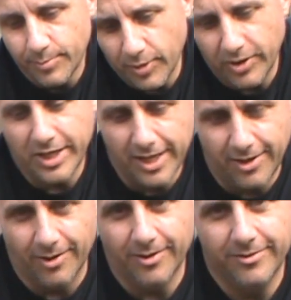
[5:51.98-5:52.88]

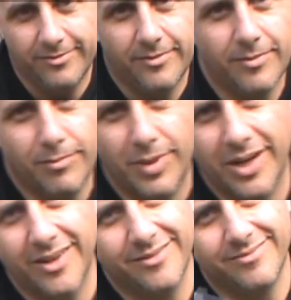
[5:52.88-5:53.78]
particular,
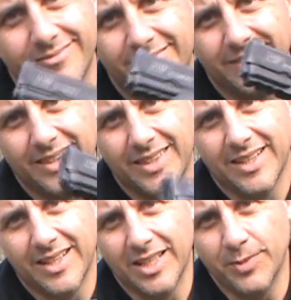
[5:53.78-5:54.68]
but
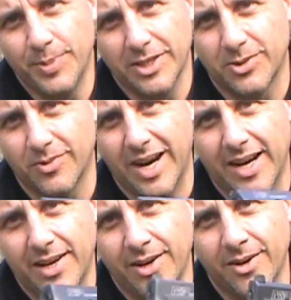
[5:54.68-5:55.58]
this pistol right
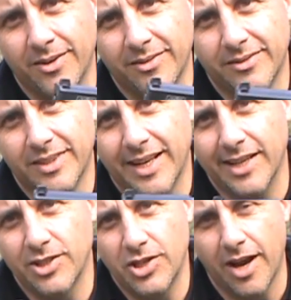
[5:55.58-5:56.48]
here,
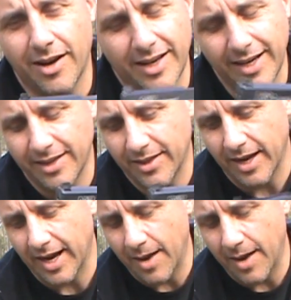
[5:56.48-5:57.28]
it shot anything.